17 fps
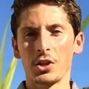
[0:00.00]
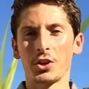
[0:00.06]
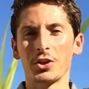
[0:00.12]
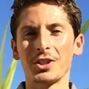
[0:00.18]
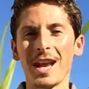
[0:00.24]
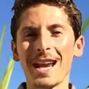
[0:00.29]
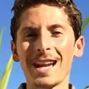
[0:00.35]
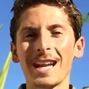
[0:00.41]

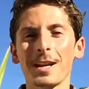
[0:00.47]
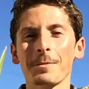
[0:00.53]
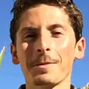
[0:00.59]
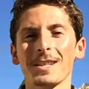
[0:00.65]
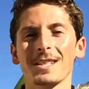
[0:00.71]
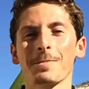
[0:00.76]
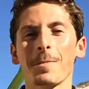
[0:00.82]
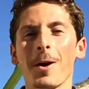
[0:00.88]
You're taking
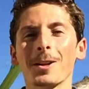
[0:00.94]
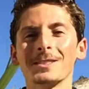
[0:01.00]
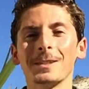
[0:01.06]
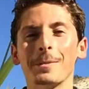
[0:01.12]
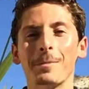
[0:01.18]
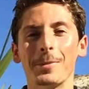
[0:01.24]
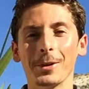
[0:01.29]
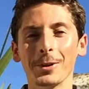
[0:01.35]

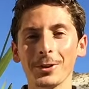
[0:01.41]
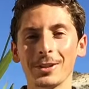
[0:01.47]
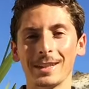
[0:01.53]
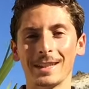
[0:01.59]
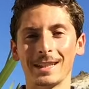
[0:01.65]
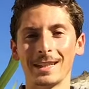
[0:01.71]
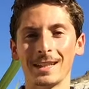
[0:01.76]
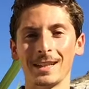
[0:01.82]

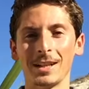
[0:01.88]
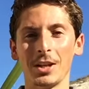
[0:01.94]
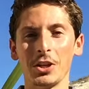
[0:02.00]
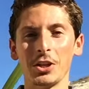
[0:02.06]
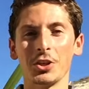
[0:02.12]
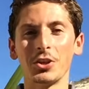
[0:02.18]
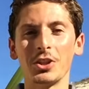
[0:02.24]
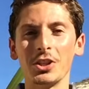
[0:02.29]
responsibility.
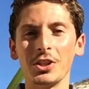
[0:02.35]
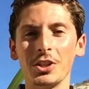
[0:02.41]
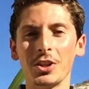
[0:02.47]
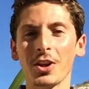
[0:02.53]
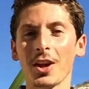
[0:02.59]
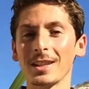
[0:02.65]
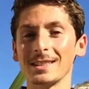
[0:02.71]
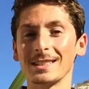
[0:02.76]
You're,
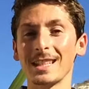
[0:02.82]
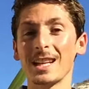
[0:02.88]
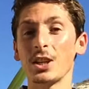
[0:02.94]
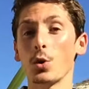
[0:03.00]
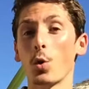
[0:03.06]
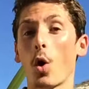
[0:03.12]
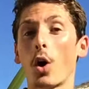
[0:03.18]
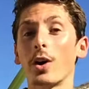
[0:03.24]
you're not
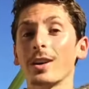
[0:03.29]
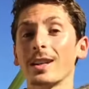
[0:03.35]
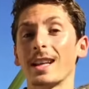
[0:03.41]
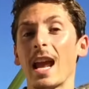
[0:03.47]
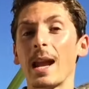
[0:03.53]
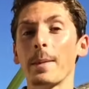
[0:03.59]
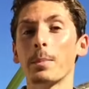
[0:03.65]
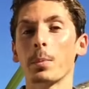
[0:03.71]
saying you
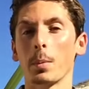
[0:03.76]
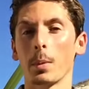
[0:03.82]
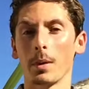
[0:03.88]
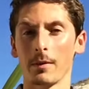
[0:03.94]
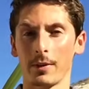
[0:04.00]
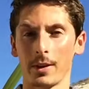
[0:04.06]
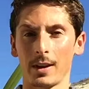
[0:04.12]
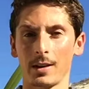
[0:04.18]
aren't capable
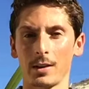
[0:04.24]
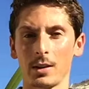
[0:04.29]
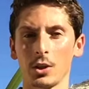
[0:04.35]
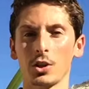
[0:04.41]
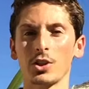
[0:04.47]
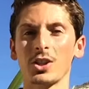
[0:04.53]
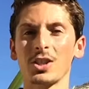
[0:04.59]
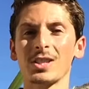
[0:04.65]
of it.
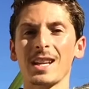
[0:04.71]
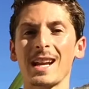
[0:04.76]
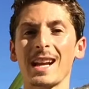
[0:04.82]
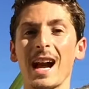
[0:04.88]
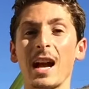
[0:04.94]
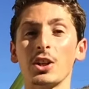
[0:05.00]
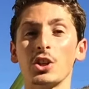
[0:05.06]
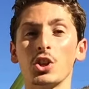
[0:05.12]
You're just
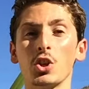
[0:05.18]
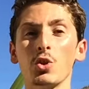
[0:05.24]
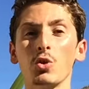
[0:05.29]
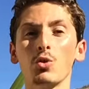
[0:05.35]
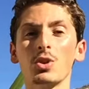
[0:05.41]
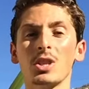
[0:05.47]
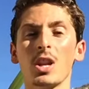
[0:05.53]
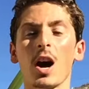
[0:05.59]
saying, I
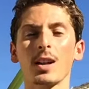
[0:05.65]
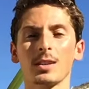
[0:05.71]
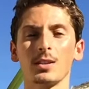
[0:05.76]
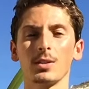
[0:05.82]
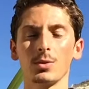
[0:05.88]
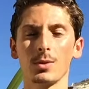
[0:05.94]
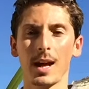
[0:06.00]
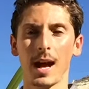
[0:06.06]
choose not
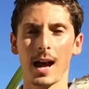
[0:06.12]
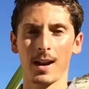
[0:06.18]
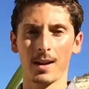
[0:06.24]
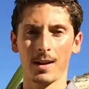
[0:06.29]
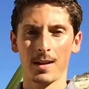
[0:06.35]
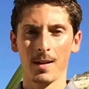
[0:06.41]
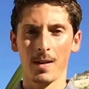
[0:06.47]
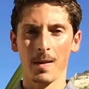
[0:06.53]
to do that.
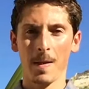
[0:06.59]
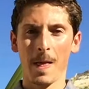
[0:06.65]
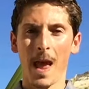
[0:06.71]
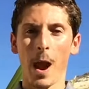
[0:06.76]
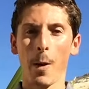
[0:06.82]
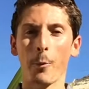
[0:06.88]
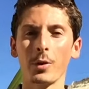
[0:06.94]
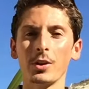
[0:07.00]

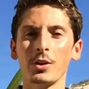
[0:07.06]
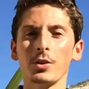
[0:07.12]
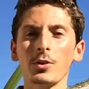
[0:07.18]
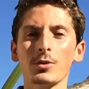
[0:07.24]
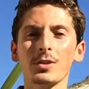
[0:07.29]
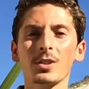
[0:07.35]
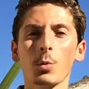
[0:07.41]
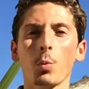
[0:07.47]
And when you
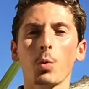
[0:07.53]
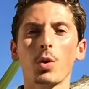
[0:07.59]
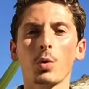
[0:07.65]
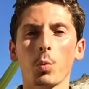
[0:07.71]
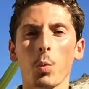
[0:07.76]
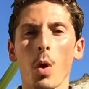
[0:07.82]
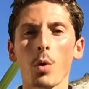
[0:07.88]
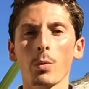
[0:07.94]
use the
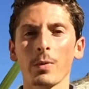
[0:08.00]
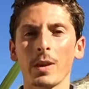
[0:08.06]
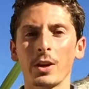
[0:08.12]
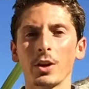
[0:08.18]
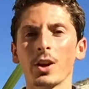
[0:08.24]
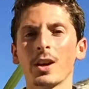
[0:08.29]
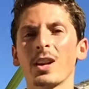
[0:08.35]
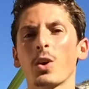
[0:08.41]
word won't,
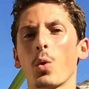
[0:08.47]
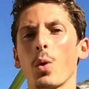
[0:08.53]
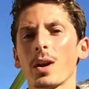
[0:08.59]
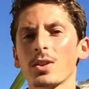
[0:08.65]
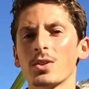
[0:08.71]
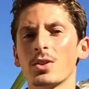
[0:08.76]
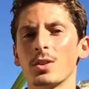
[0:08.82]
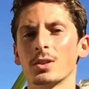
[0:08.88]
then you're going to
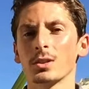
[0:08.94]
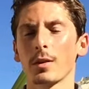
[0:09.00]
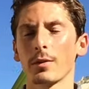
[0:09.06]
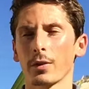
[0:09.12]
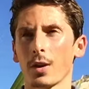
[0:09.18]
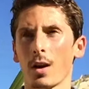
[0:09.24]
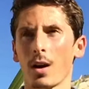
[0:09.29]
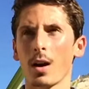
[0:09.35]
question
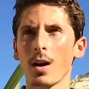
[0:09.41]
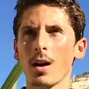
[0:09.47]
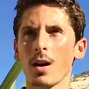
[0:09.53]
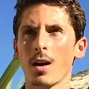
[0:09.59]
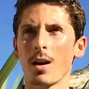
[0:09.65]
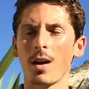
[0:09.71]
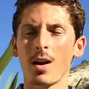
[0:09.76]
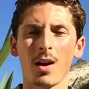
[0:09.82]
yourself. Go
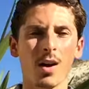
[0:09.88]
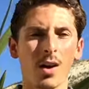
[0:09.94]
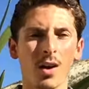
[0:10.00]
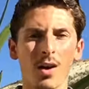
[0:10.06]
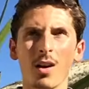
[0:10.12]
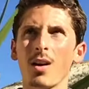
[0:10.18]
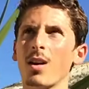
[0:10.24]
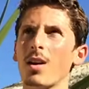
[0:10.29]
huh,
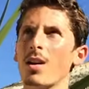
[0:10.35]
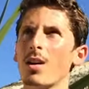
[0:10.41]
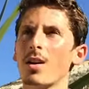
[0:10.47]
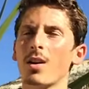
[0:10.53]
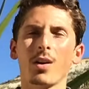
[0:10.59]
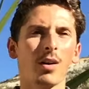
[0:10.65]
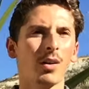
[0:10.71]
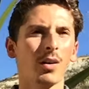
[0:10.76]

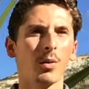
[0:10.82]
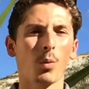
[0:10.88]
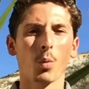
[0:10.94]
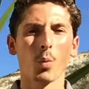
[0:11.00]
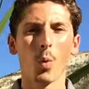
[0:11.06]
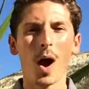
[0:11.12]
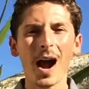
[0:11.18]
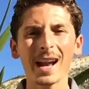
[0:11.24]

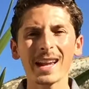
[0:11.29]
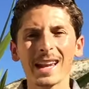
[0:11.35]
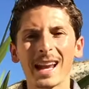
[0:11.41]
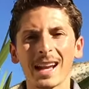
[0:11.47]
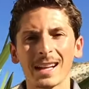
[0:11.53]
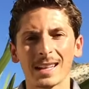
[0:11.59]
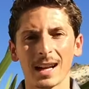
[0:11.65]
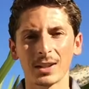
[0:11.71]
why
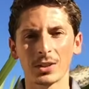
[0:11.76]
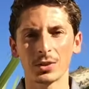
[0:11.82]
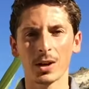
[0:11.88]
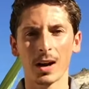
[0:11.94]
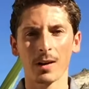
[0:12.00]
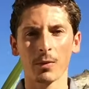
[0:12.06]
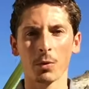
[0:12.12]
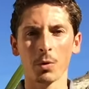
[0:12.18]
can't I
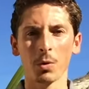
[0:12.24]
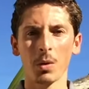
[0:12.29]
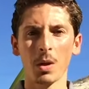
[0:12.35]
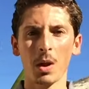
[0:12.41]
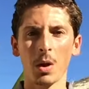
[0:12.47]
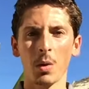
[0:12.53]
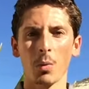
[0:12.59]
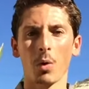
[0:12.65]
travel?
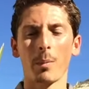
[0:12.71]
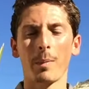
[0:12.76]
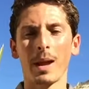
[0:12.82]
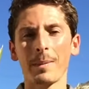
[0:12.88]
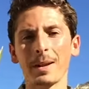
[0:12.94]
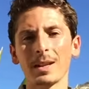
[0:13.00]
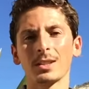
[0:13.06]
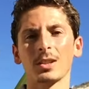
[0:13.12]
Well,
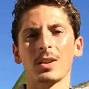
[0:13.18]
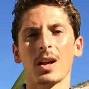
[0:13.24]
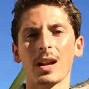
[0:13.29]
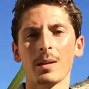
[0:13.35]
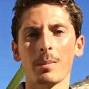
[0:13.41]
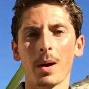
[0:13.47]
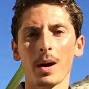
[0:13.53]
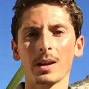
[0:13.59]
maybe it's a
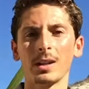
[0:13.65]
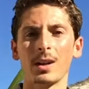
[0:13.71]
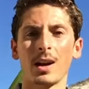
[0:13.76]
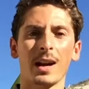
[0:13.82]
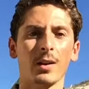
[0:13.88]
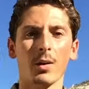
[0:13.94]
lot of money or I